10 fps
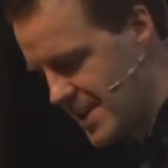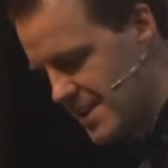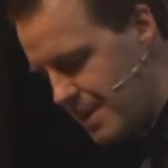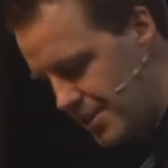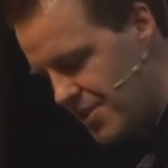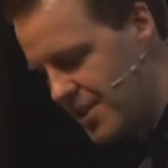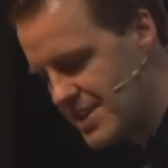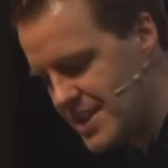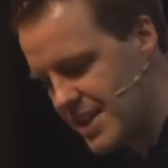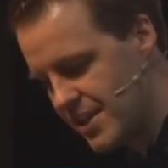Matthew
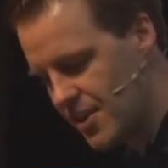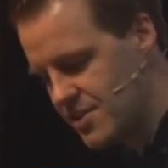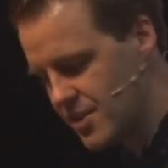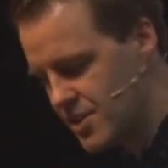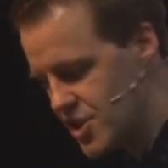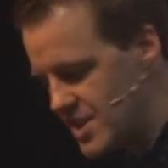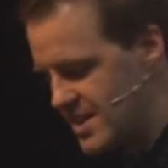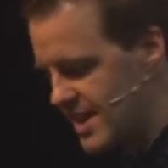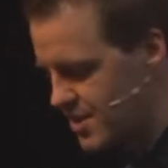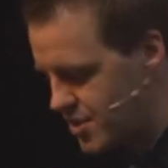19, it goes on.
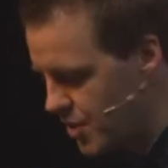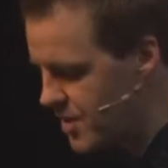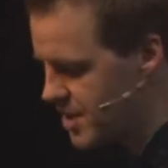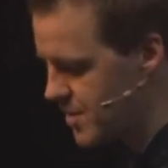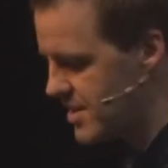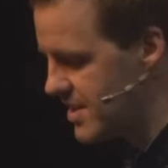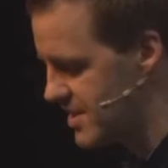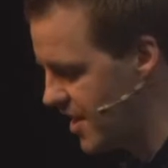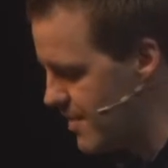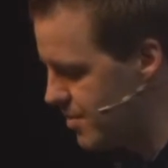Jesus actually talking to His
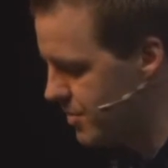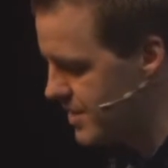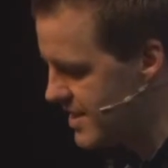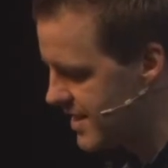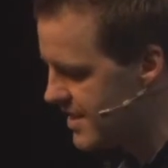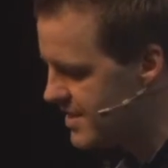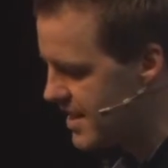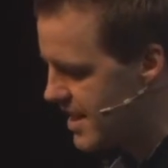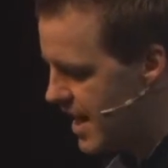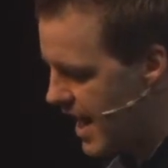disciples. He says,
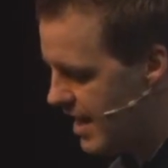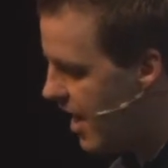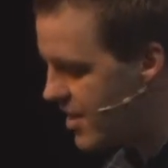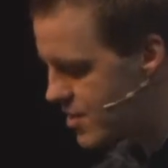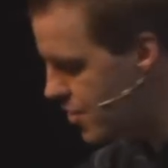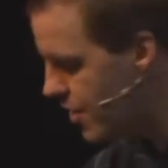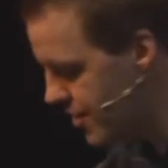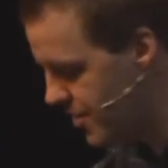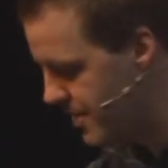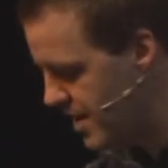"I assure
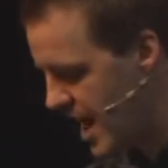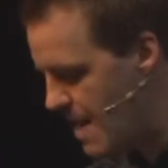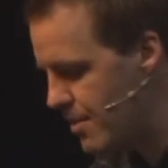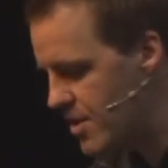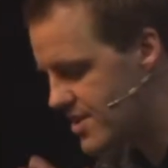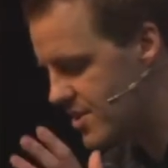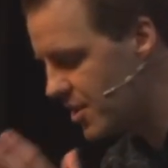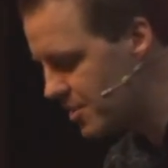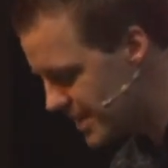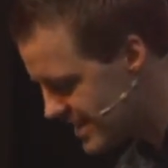you and most
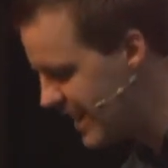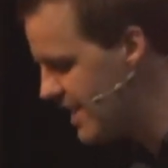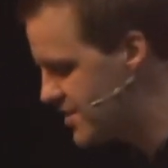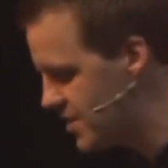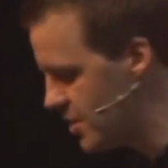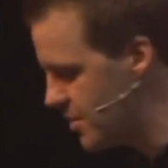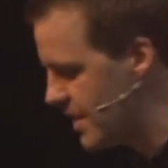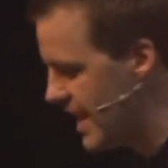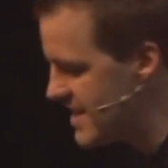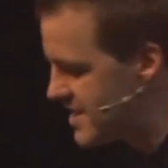solemnly say to you,
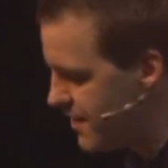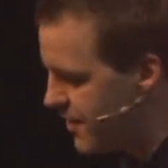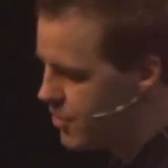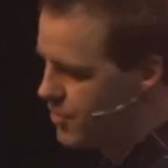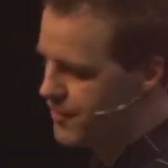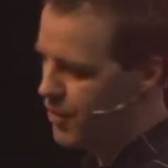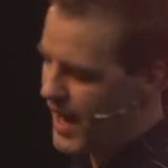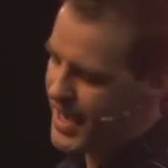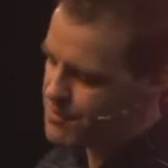it's difficult for a